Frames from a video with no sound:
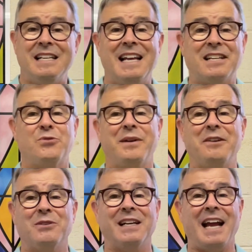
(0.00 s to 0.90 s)
Next week
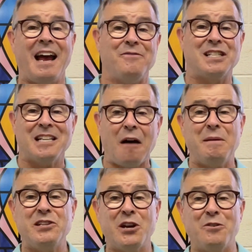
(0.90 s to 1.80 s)
we're going to have
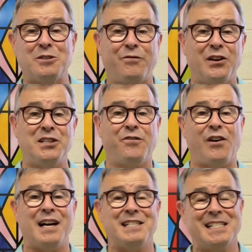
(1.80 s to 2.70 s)
sloppy joes, french
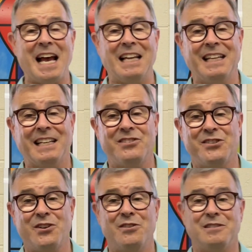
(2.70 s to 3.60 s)
fries, salad and
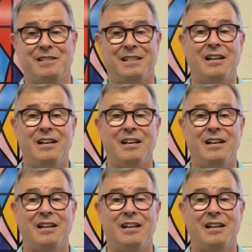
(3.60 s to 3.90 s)
dessert.